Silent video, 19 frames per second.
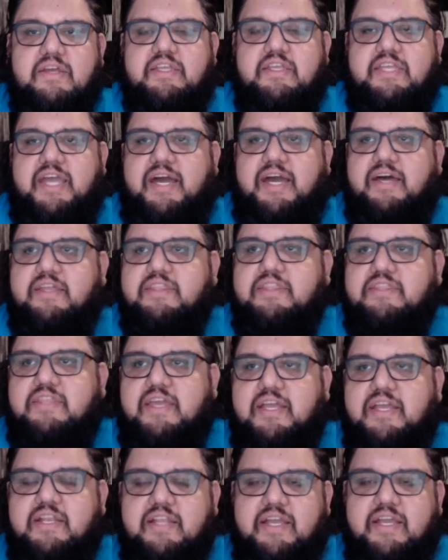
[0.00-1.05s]
yeah,
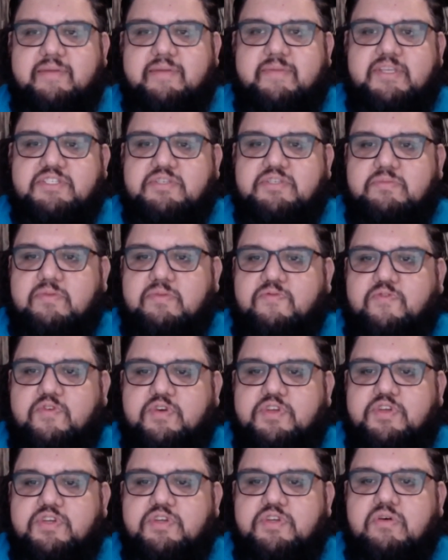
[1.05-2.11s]
and like I mentioned
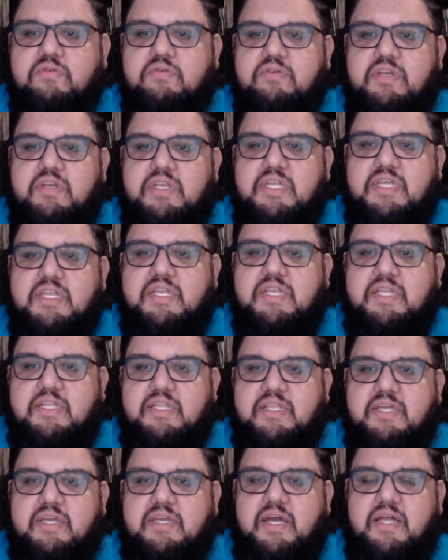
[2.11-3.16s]
before, you don't need
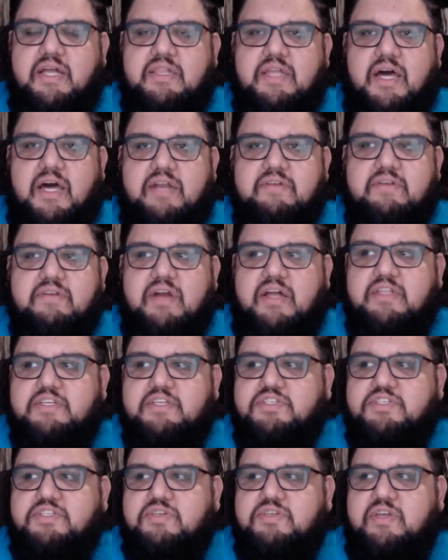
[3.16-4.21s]
a lot of
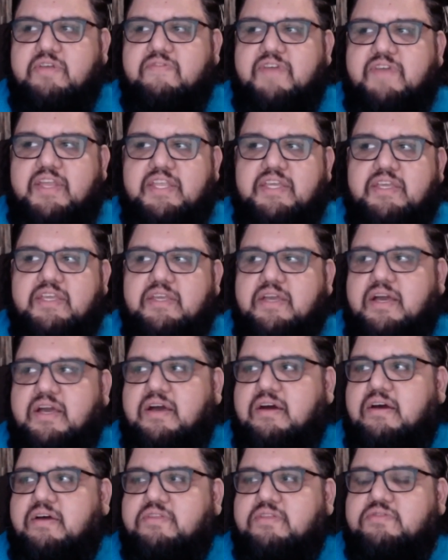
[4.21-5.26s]
knowledge, if any,
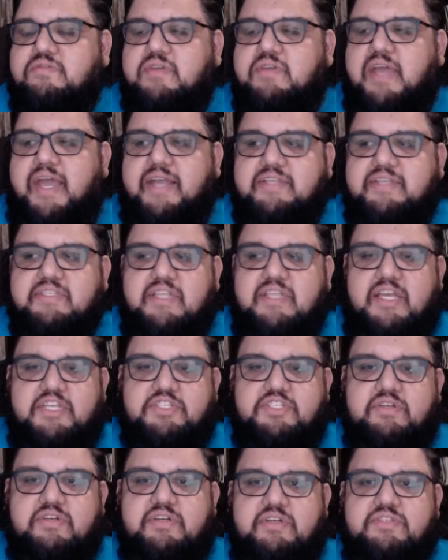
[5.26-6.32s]
to the Hack/Slash
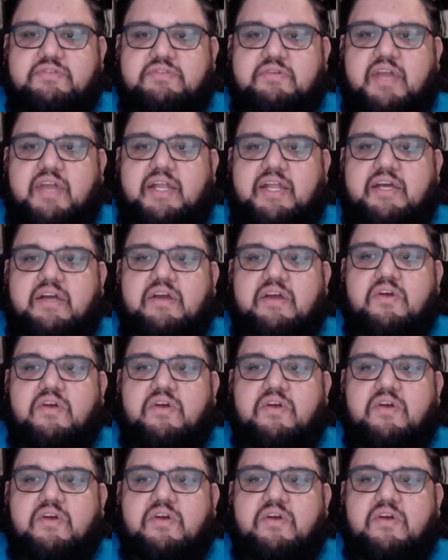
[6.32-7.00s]
series to kind of